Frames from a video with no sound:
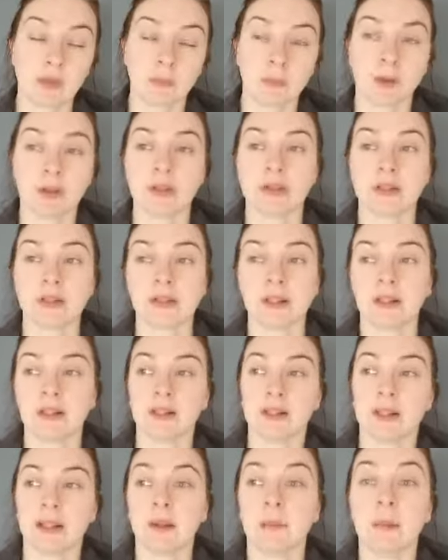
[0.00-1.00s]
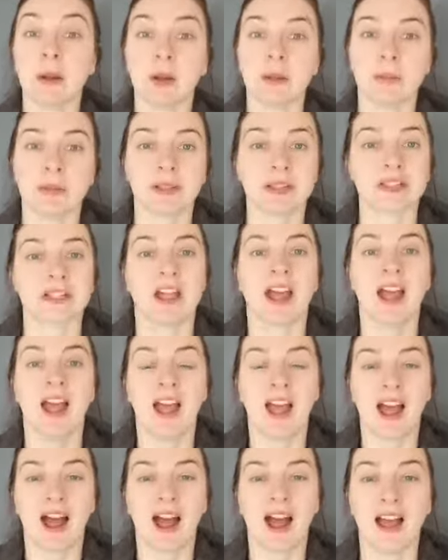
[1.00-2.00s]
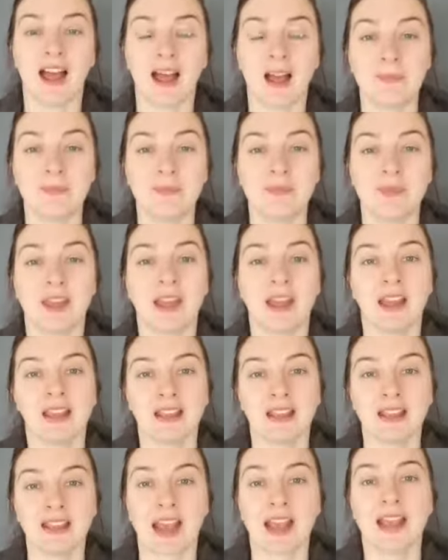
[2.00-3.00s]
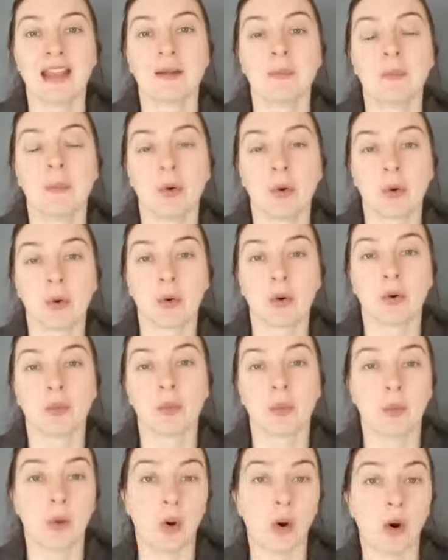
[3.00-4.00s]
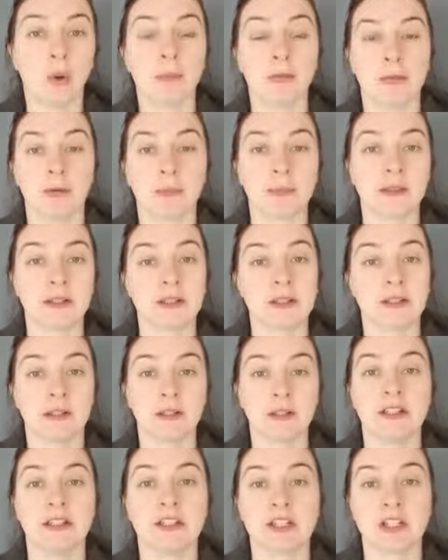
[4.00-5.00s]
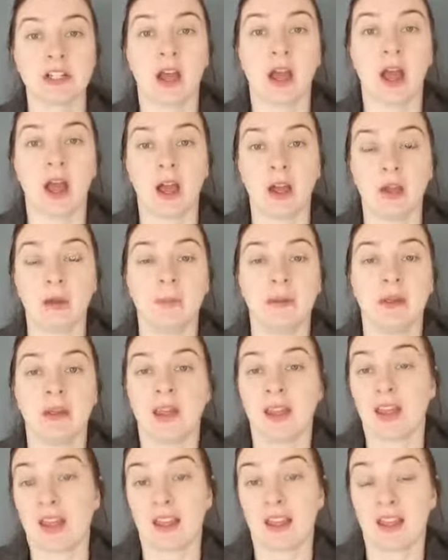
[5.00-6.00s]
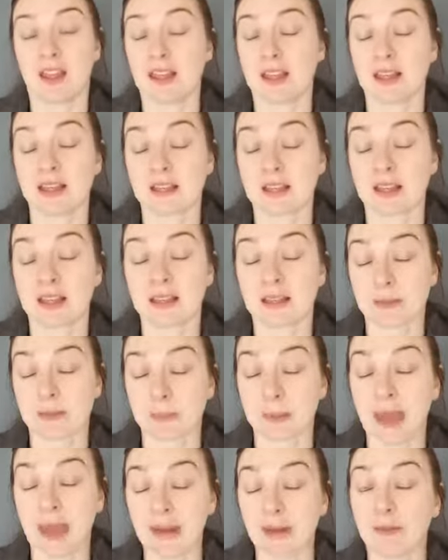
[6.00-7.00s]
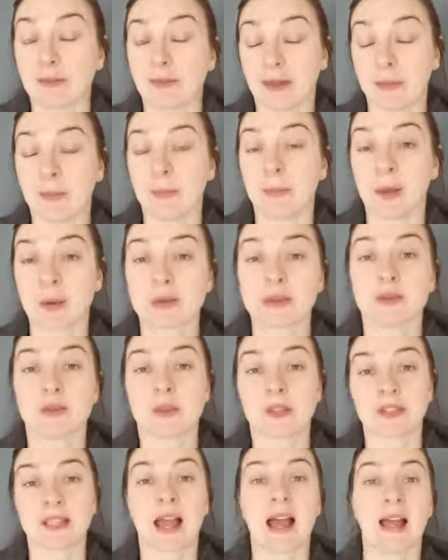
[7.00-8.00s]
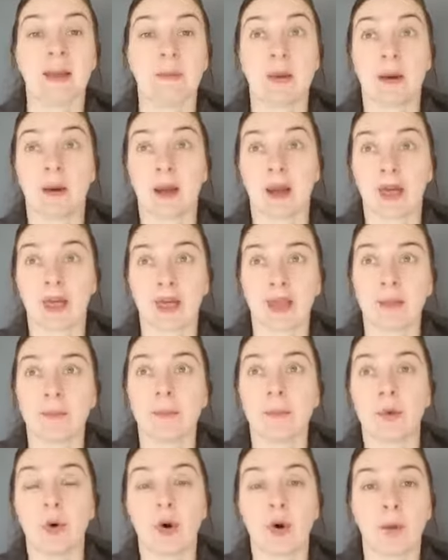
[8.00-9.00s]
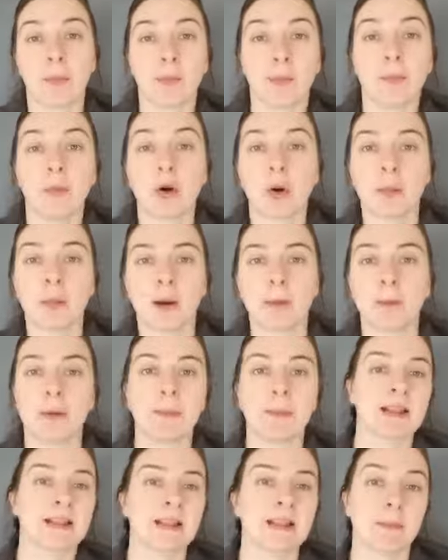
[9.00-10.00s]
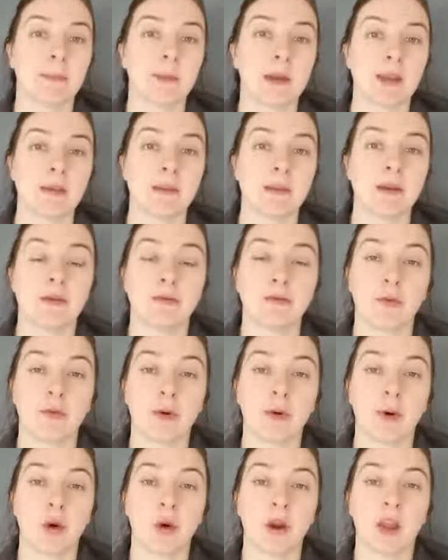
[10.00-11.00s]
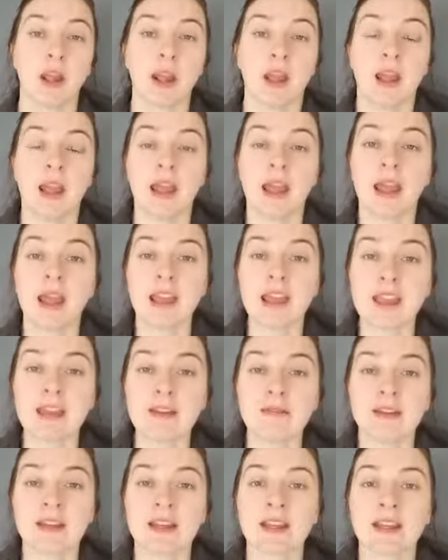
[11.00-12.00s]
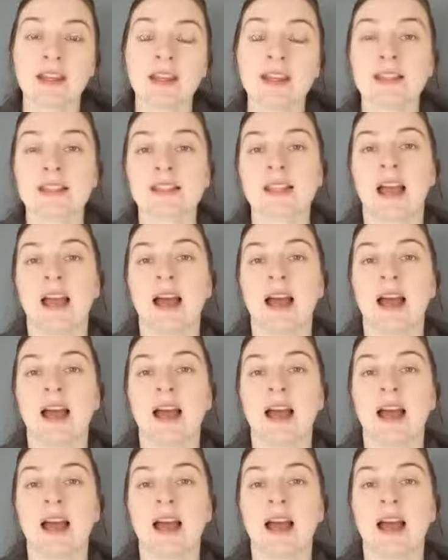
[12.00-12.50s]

But certainly at the moment, getting more warmth from the sun into your home is a benefit most of the time. I think more problematic maybe for evenings.